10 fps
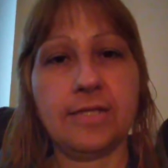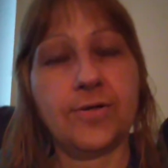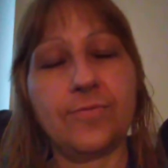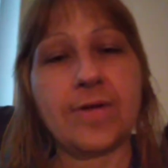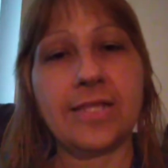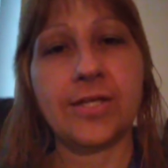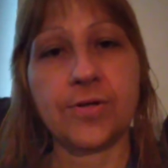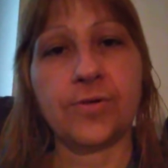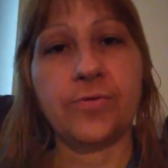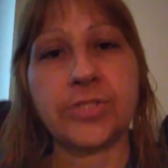Hello,
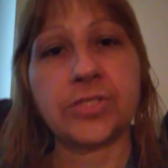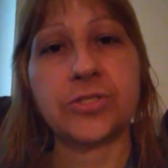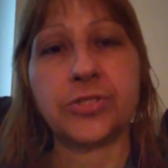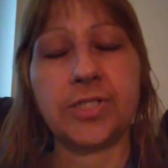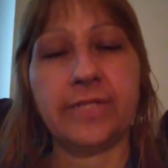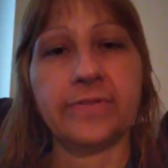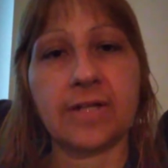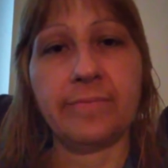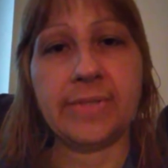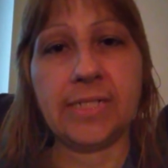hello. This is Geneva
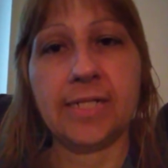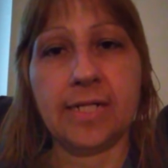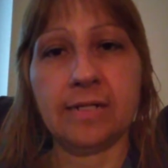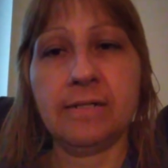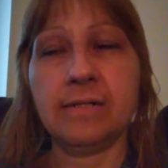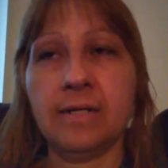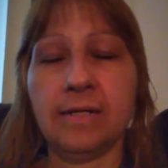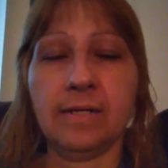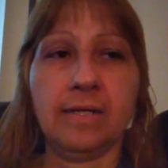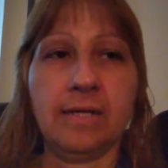coming in here.
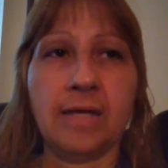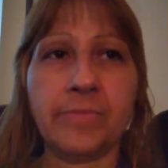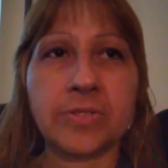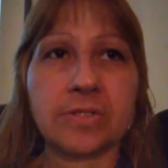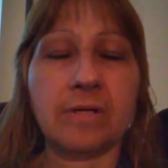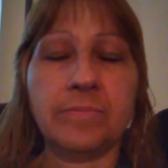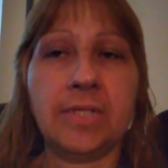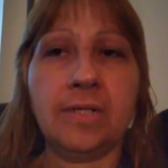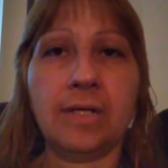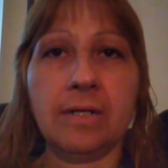I'm just coming
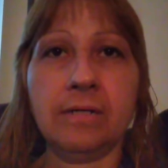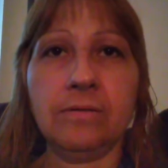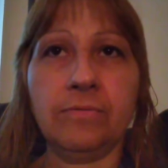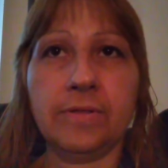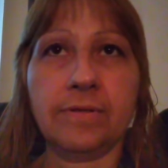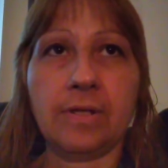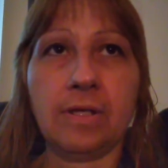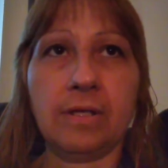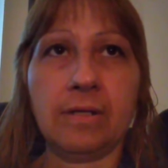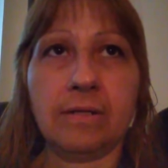in here with
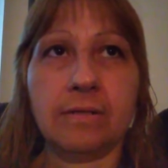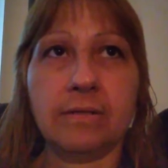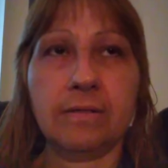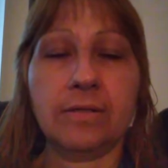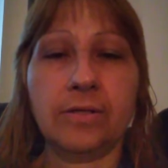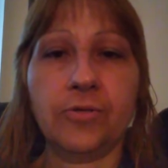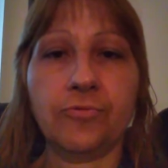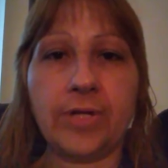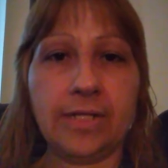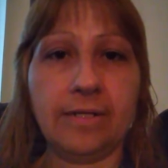a
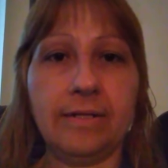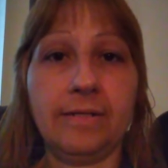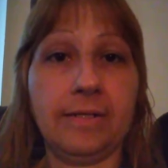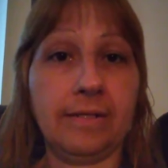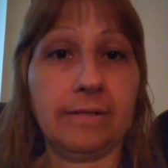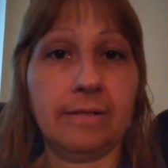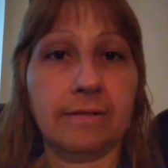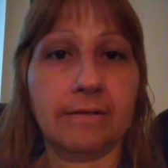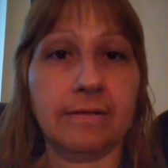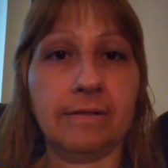great need
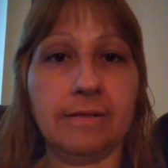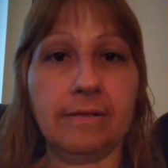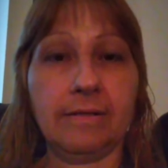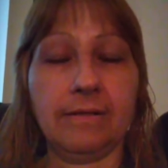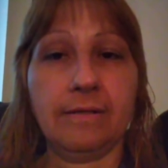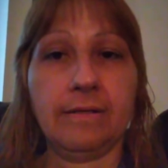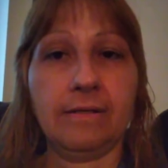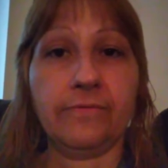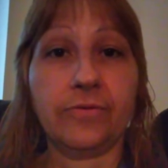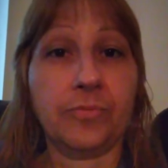
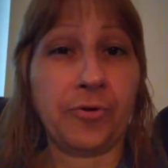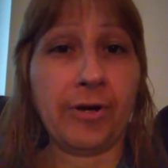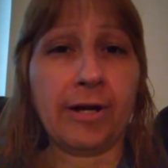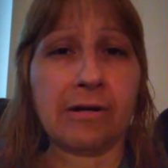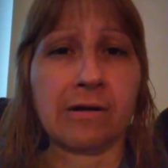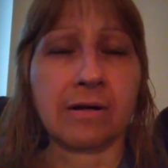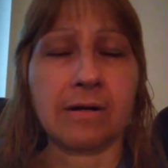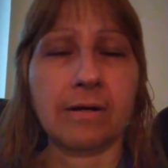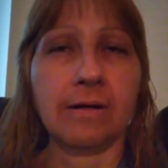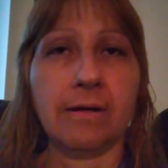for prayer.
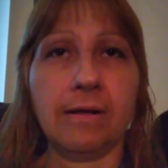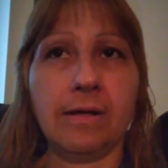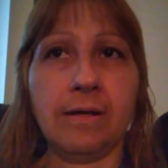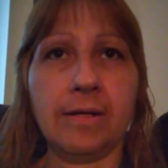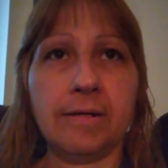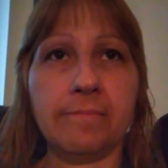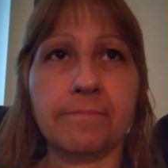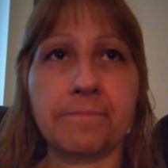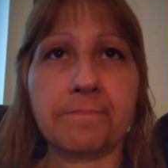Um,